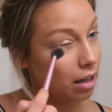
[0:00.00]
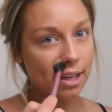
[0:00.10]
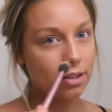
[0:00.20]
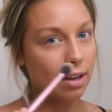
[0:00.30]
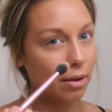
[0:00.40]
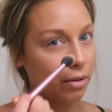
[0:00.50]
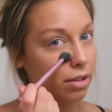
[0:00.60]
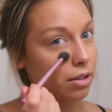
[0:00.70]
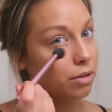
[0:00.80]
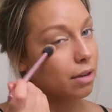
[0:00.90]
That's okay, we'll
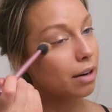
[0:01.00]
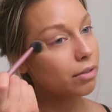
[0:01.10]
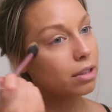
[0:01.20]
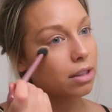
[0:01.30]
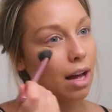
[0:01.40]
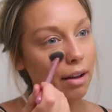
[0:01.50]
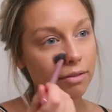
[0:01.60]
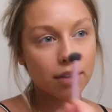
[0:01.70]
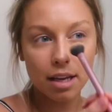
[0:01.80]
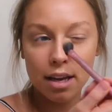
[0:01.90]
just use whatever's
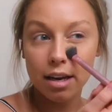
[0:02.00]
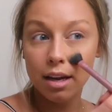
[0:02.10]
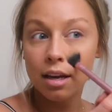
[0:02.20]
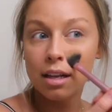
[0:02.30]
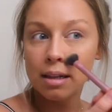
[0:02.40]
left and